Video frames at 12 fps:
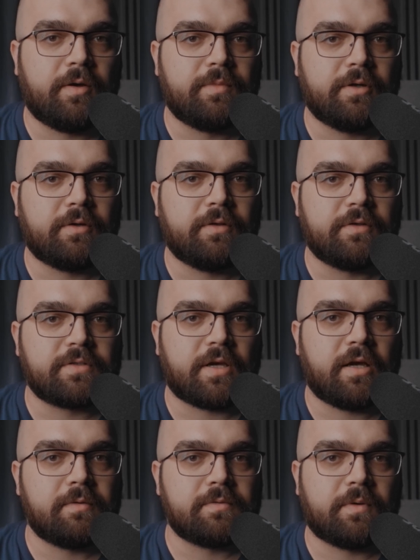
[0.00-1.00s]
during these
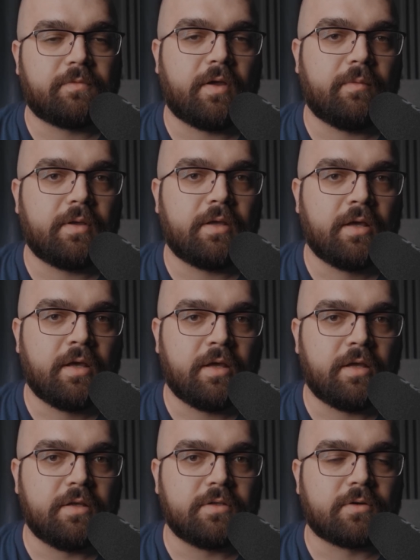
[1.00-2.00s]
times, my family
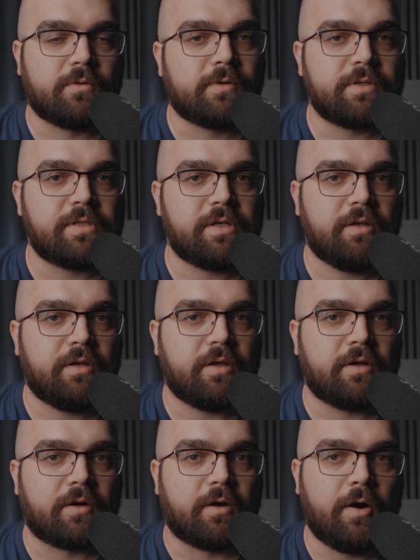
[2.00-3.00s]
is quarantined
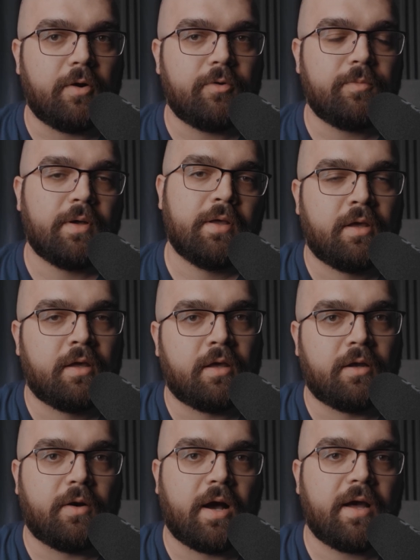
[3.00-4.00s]
in our home
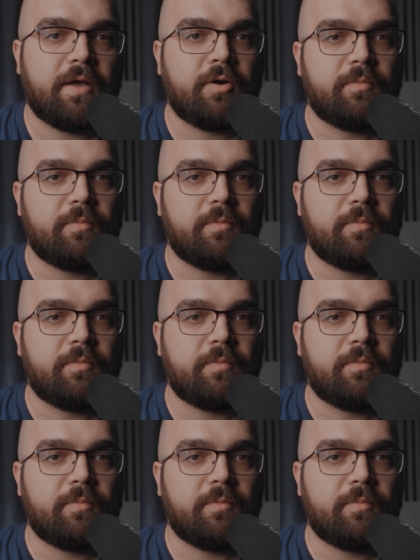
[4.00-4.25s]
in Ohio.